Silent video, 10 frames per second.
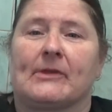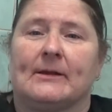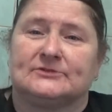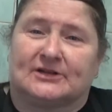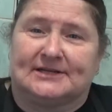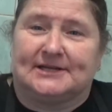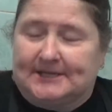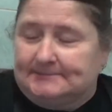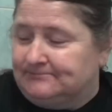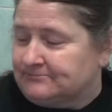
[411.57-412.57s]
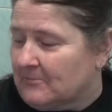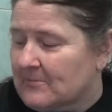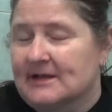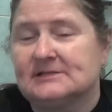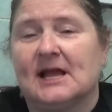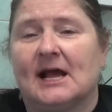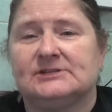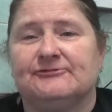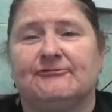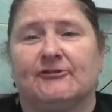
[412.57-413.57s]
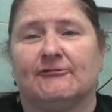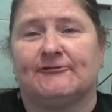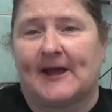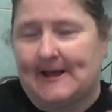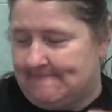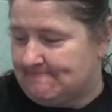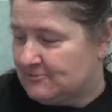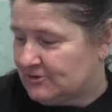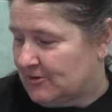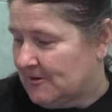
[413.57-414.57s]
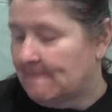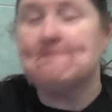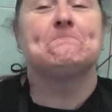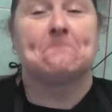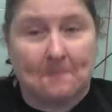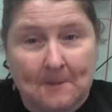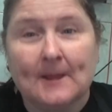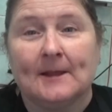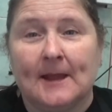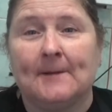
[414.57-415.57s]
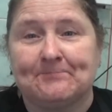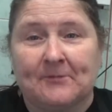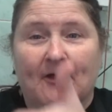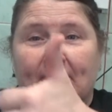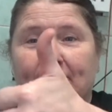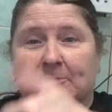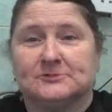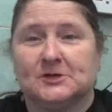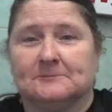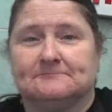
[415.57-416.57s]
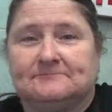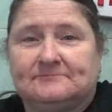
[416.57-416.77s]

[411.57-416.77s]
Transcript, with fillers: I'm still eating it. It's nice and fluffy, so yeah, thumbs up.